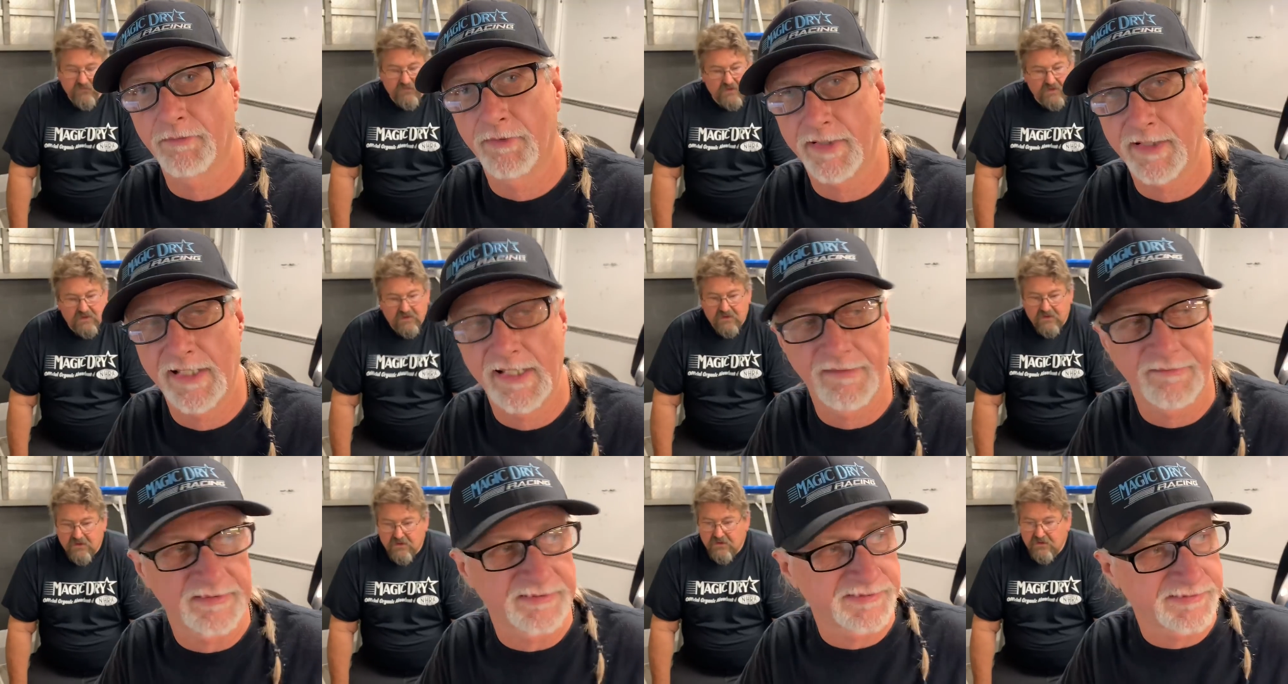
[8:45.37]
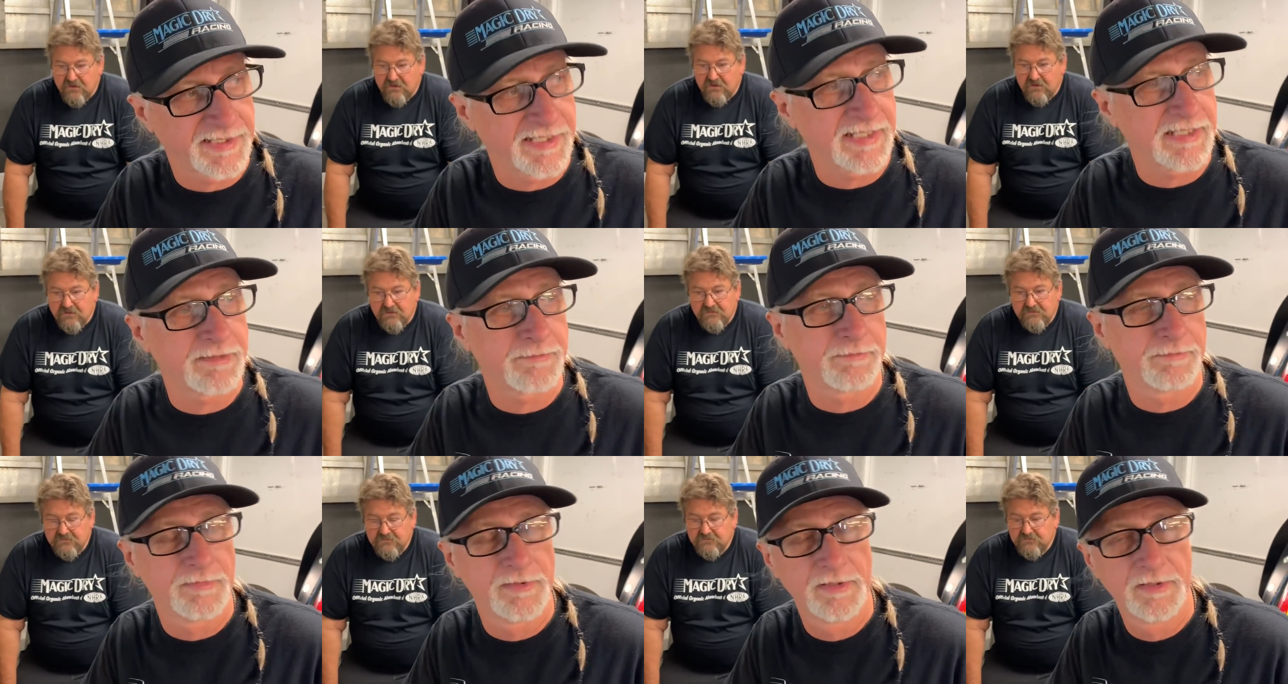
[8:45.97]
Speaker 1: You want to have the same
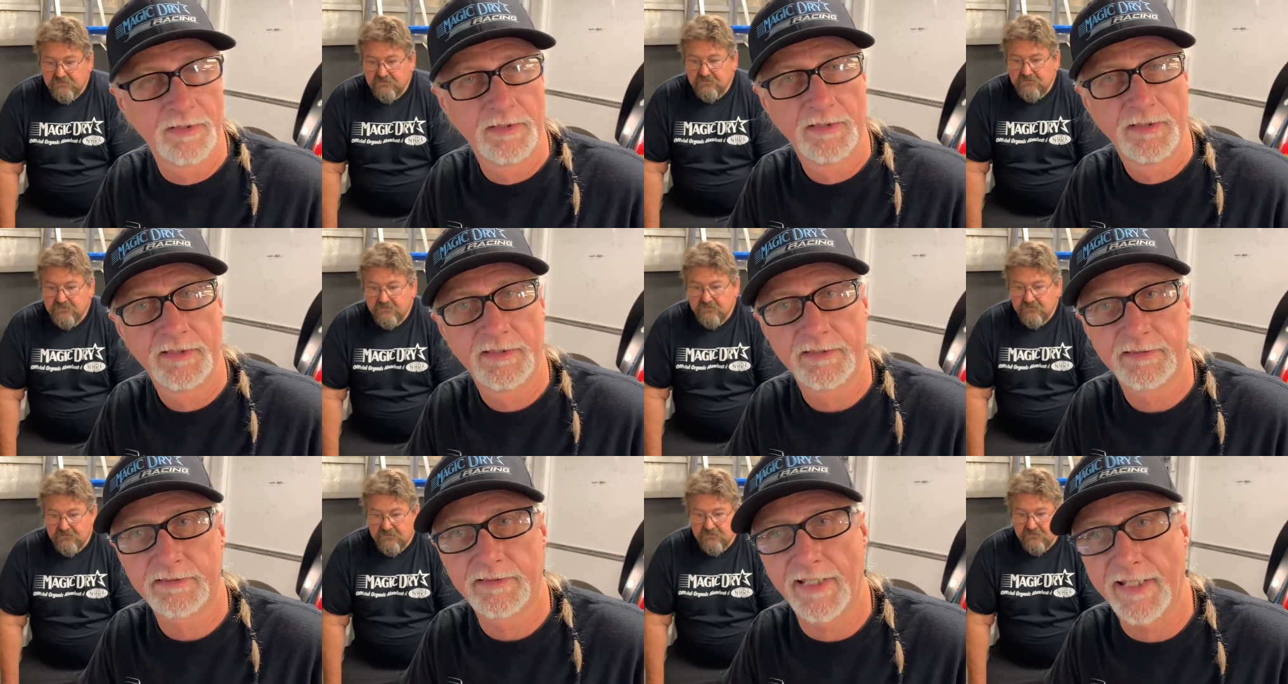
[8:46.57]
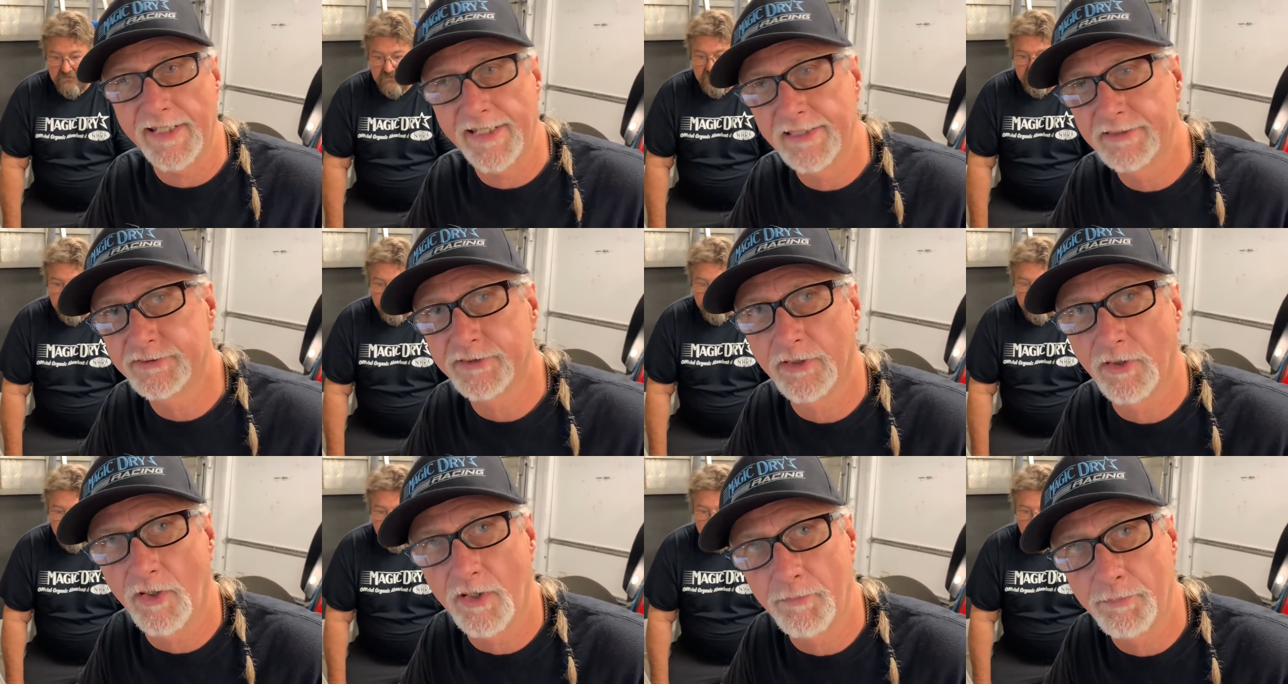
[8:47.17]

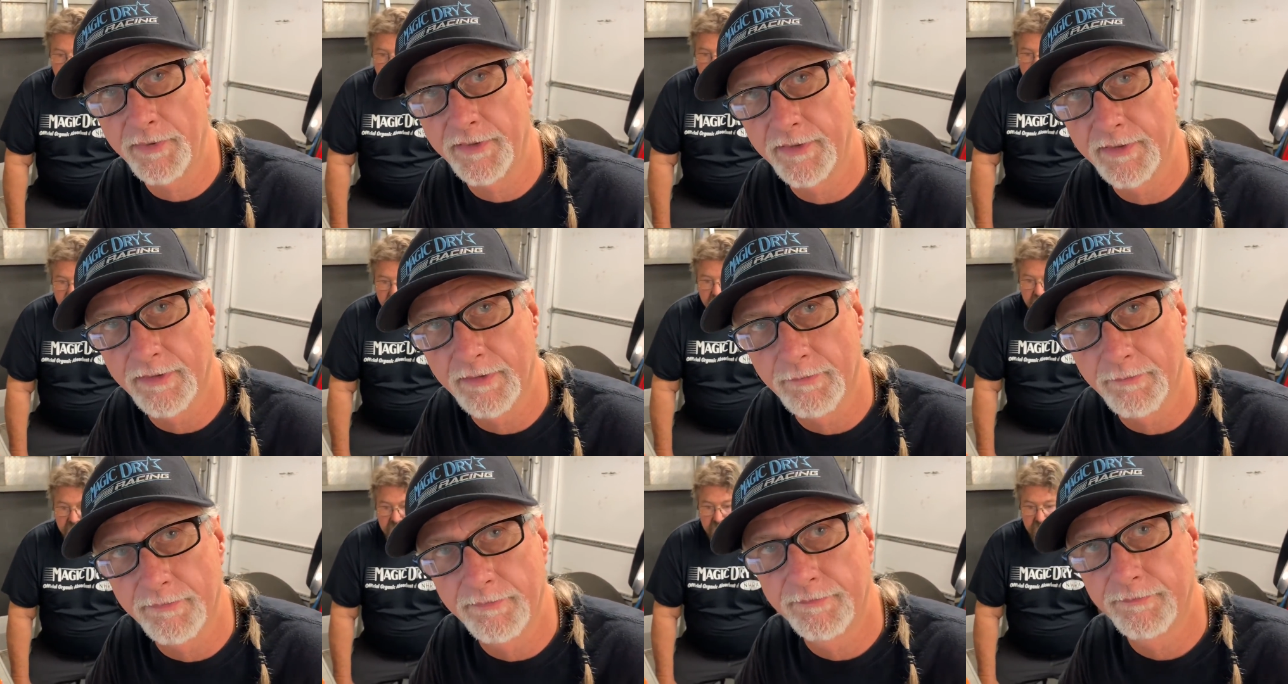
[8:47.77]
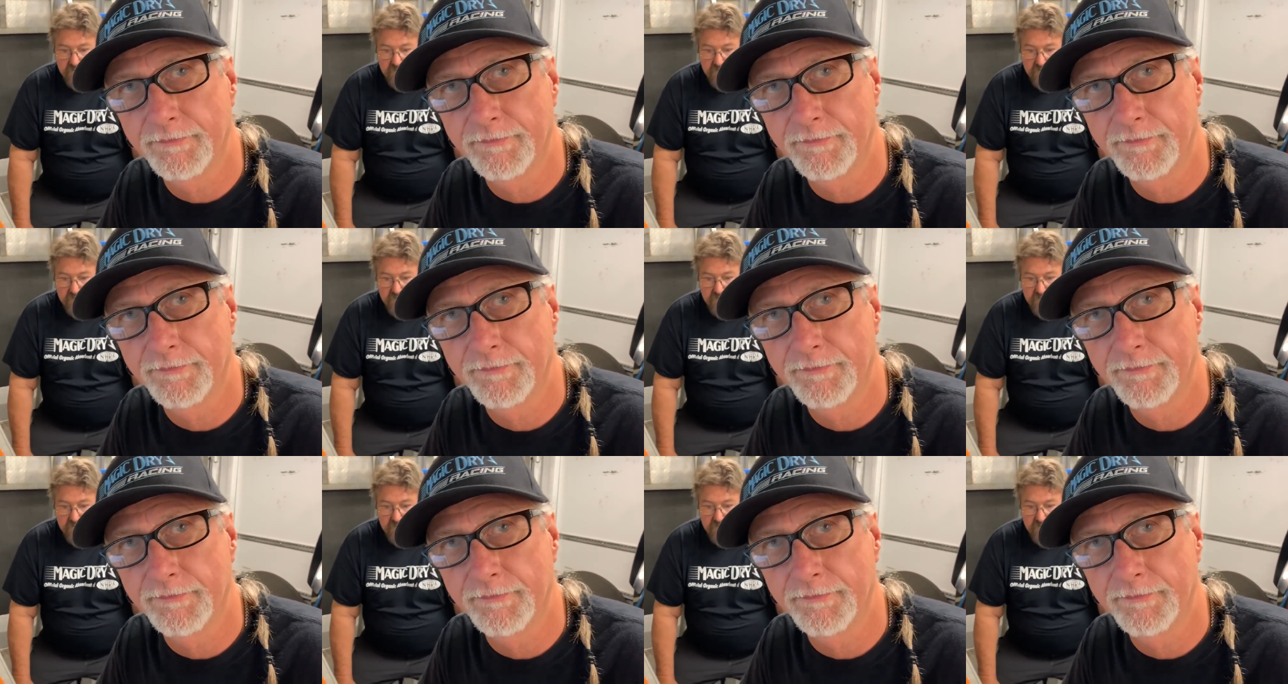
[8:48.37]
engine RPM,